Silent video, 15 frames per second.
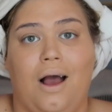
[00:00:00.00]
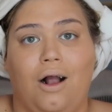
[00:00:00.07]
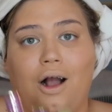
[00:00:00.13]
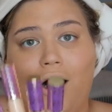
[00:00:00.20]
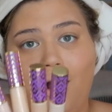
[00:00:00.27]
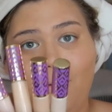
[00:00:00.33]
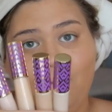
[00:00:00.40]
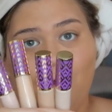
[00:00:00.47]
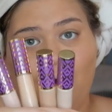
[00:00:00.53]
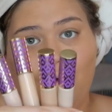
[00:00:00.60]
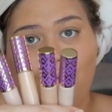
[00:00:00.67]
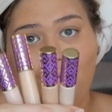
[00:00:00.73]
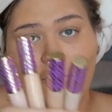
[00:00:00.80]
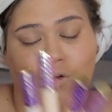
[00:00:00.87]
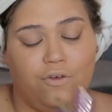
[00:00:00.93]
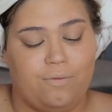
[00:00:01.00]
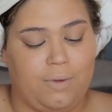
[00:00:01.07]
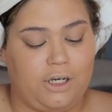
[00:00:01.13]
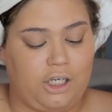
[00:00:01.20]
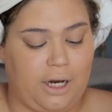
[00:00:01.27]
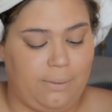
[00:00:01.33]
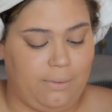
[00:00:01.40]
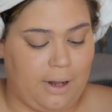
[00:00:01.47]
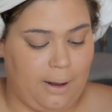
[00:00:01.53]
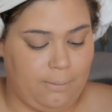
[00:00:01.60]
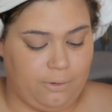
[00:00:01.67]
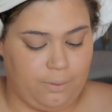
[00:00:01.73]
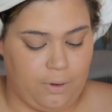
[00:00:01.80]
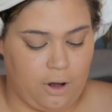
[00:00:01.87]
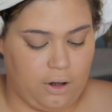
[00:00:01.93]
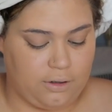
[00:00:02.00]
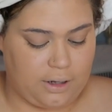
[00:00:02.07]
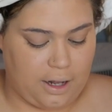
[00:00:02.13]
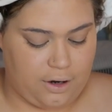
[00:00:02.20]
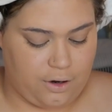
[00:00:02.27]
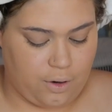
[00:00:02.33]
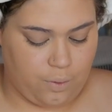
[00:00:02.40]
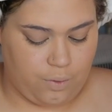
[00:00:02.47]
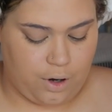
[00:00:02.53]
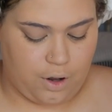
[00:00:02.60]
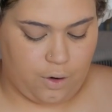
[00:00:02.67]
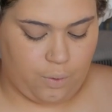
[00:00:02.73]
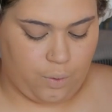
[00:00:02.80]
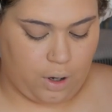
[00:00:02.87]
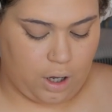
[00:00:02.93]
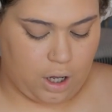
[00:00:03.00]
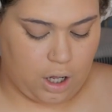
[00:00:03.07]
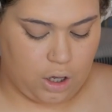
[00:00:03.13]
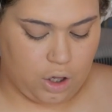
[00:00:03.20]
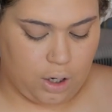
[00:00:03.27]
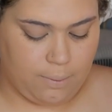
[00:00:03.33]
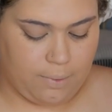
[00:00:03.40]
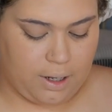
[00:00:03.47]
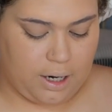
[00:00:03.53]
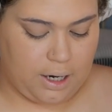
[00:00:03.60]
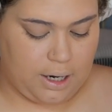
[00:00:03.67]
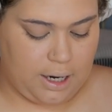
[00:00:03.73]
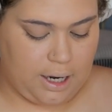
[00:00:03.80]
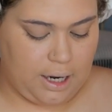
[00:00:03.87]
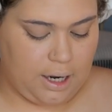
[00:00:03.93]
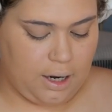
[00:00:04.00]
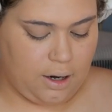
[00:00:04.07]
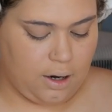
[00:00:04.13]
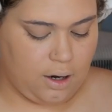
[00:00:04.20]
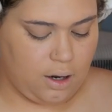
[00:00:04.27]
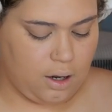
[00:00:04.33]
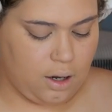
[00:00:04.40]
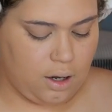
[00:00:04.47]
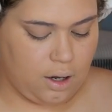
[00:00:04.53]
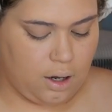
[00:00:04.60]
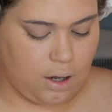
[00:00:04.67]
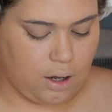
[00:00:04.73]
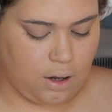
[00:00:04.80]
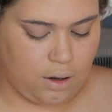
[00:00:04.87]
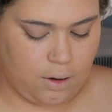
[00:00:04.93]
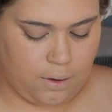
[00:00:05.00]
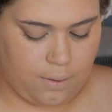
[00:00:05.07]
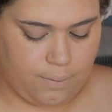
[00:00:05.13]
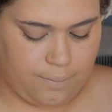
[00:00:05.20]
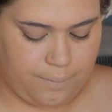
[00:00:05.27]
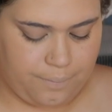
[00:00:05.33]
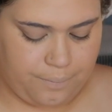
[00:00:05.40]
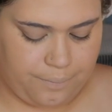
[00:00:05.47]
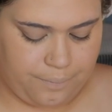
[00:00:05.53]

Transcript: grabbed all four of my shape tapes because I don't know what color I'm gonna need. I'm